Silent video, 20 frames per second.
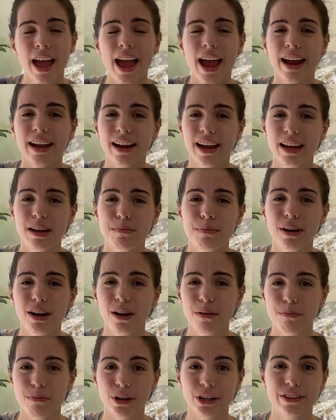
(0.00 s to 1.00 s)
and I had been
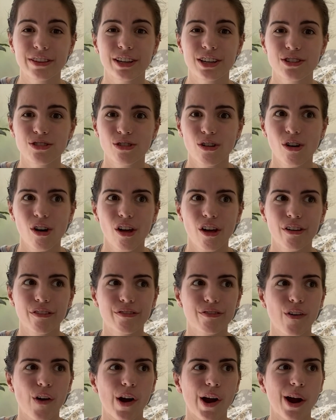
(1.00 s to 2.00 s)
on birth control
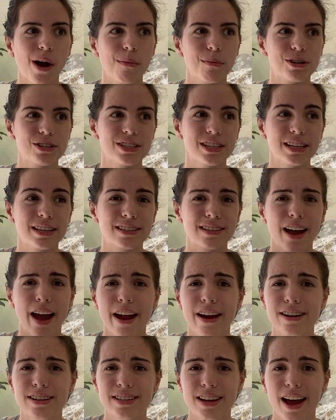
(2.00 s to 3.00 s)
for almost the
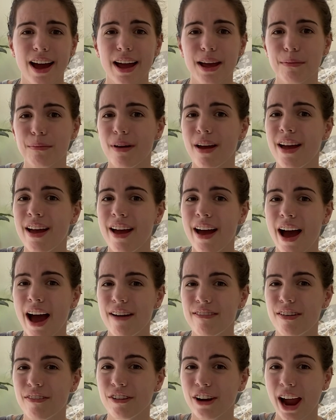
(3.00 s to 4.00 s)
entire time
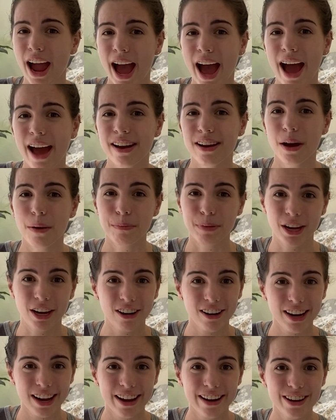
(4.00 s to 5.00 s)
I've ever had a
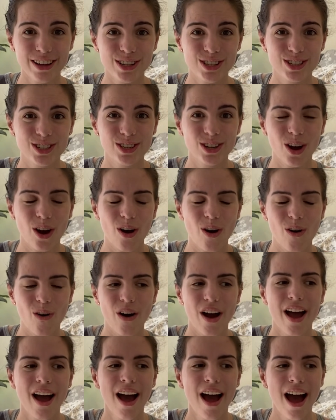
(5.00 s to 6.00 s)
period.
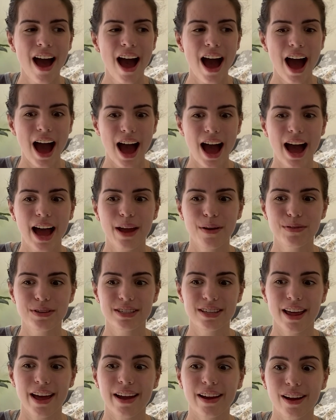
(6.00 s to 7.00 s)
So I was
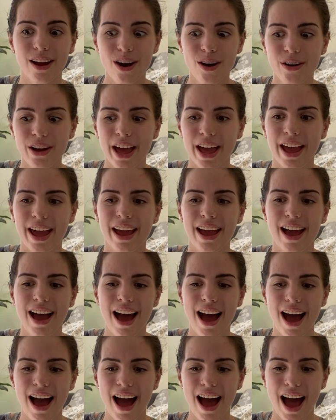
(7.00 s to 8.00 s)
like, okay,
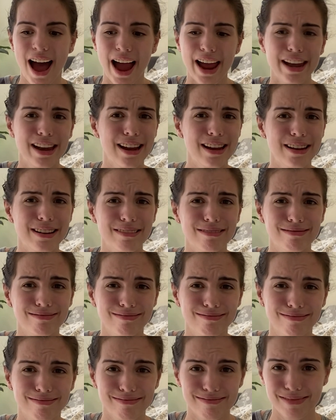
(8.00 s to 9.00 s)
I didn't,
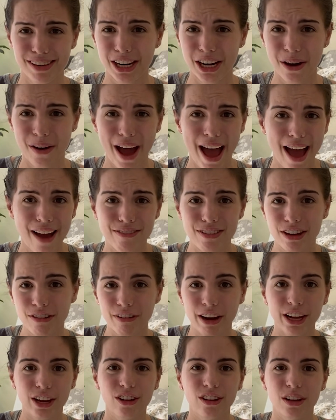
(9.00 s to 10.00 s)
have
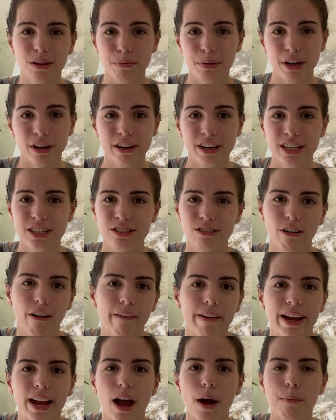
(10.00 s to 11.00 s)
irregular periods
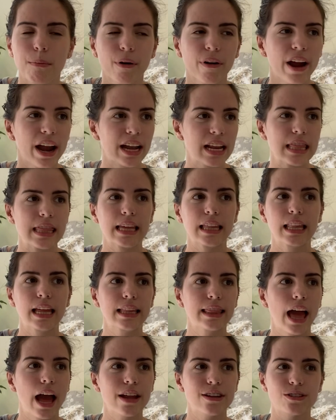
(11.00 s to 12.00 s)
growing up or anything like that.